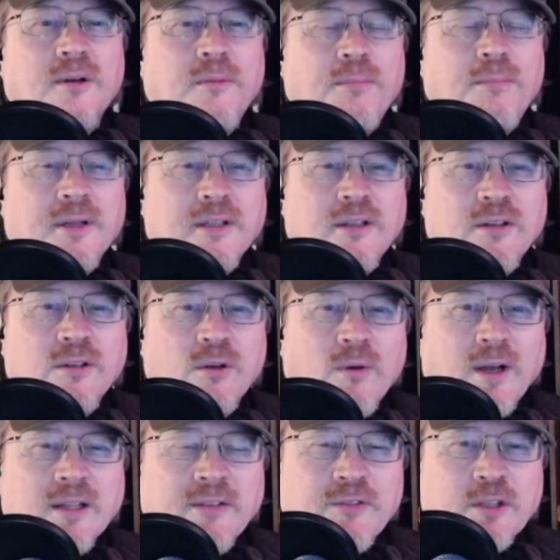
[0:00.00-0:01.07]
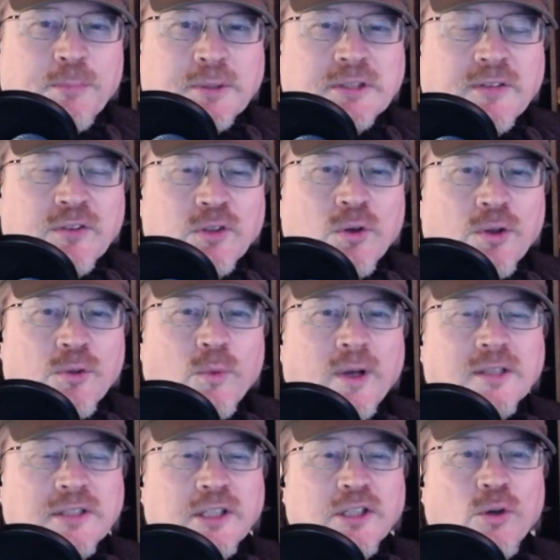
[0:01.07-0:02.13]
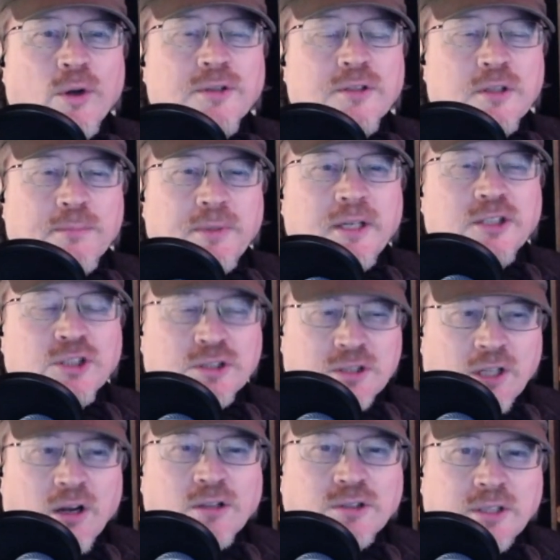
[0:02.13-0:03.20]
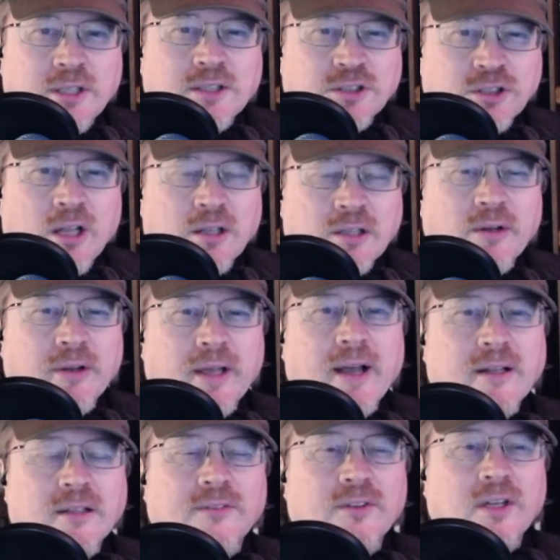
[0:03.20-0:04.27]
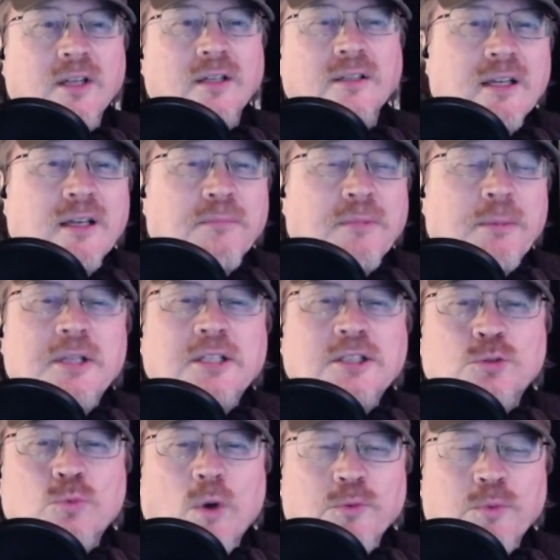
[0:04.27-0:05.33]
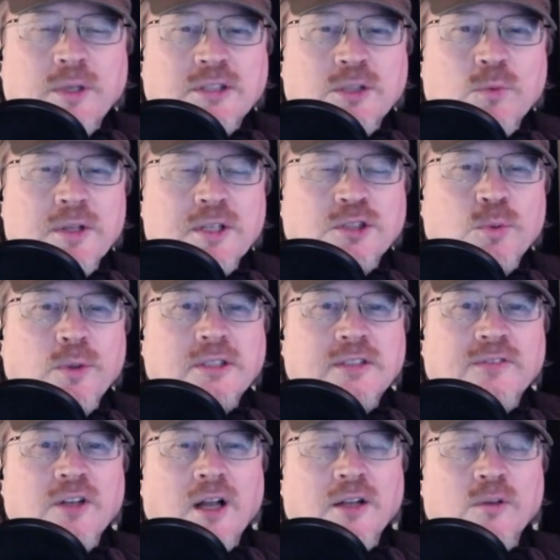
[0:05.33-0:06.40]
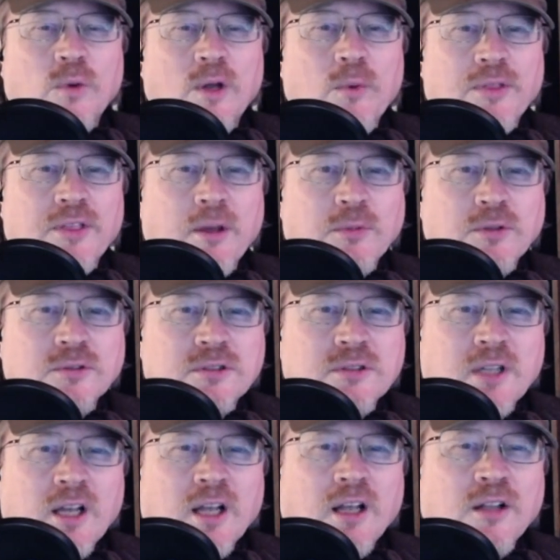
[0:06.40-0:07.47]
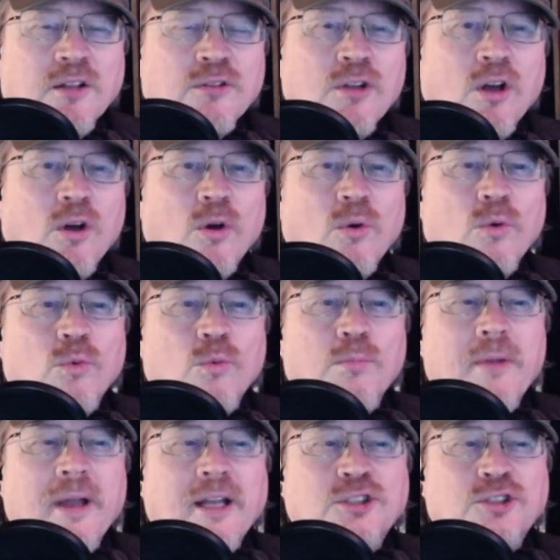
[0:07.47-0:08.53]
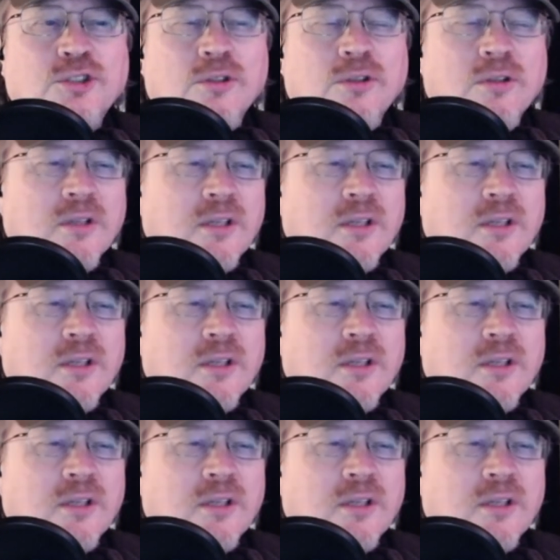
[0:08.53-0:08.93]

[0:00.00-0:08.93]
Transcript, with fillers: But, you know, I live in the Pacific Northwest, and going to the beach is largely a solitary activity maybe this is one reason why the Swedes have gotten away with almost no major